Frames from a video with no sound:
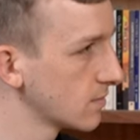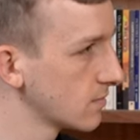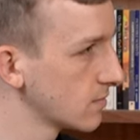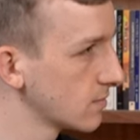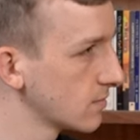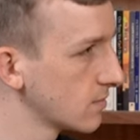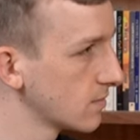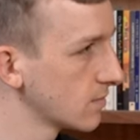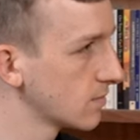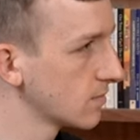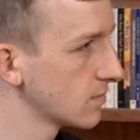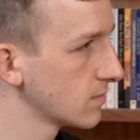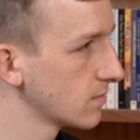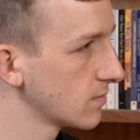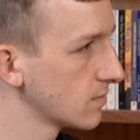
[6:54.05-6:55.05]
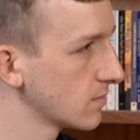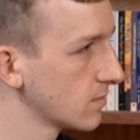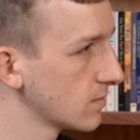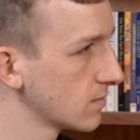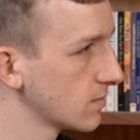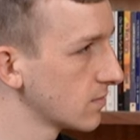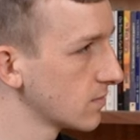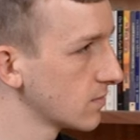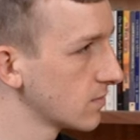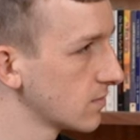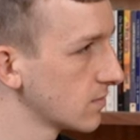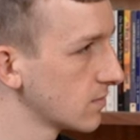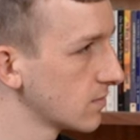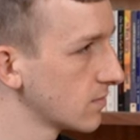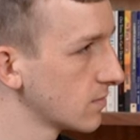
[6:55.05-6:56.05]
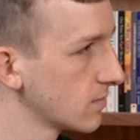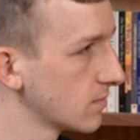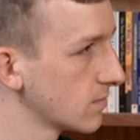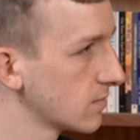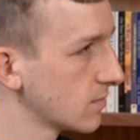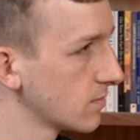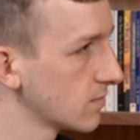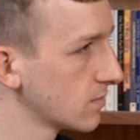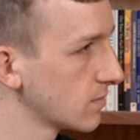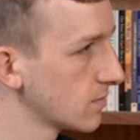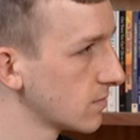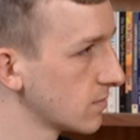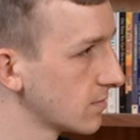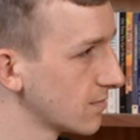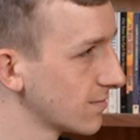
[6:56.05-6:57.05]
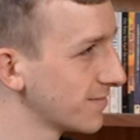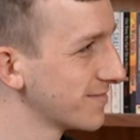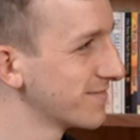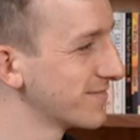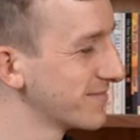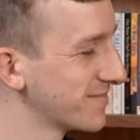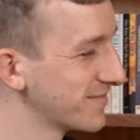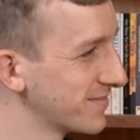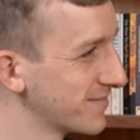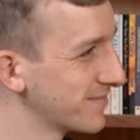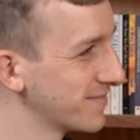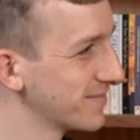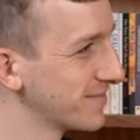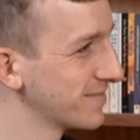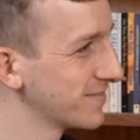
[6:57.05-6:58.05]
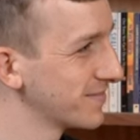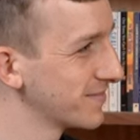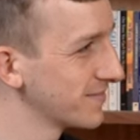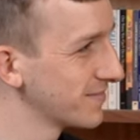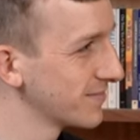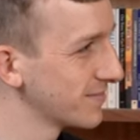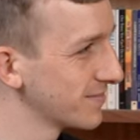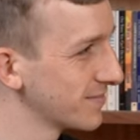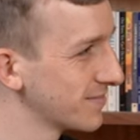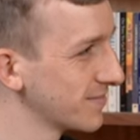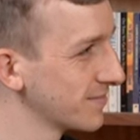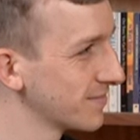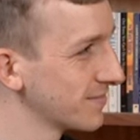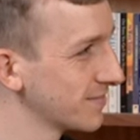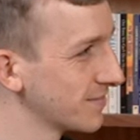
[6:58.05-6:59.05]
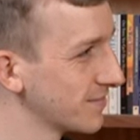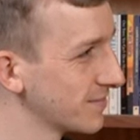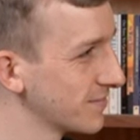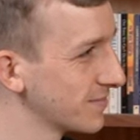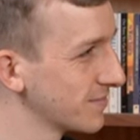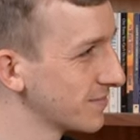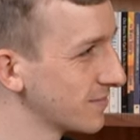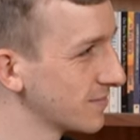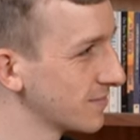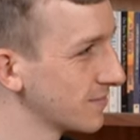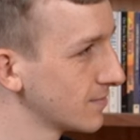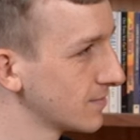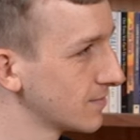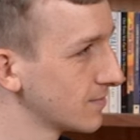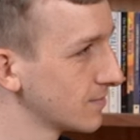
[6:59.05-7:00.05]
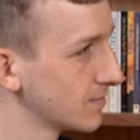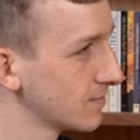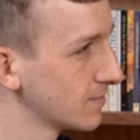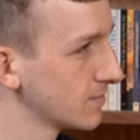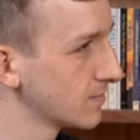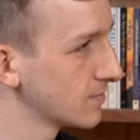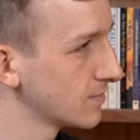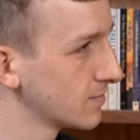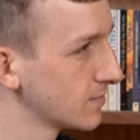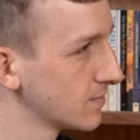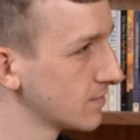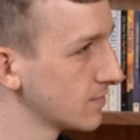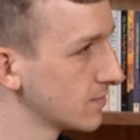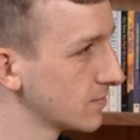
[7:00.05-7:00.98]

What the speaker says: (not speaking)